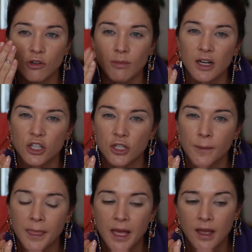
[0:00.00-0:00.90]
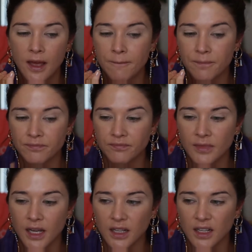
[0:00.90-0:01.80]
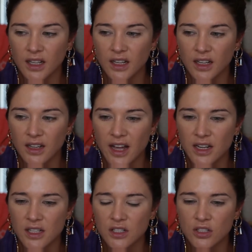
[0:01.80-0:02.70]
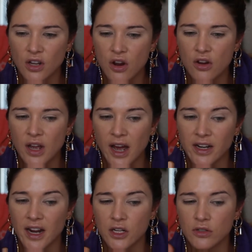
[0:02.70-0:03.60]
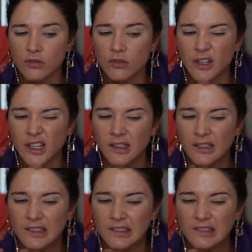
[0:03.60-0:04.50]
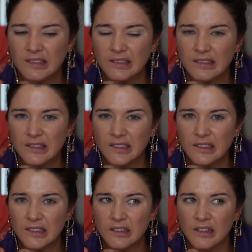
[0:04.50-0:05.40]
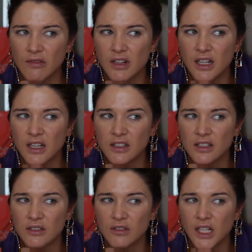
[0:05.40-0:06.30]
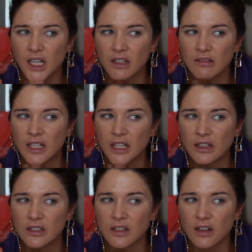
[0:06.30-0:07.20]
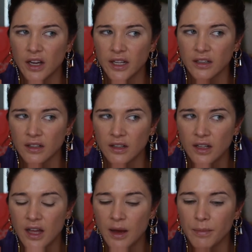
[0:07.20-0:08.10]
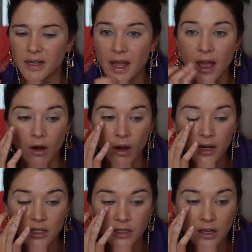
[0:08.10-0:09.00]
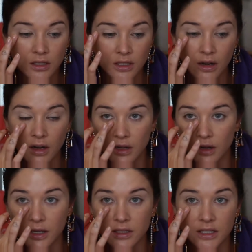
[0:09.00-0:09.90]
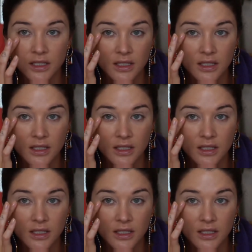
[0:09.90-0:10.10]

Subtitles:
too much, and it's so unnatural looking. I don't know. I really, really, really used to like it, but now I just kind of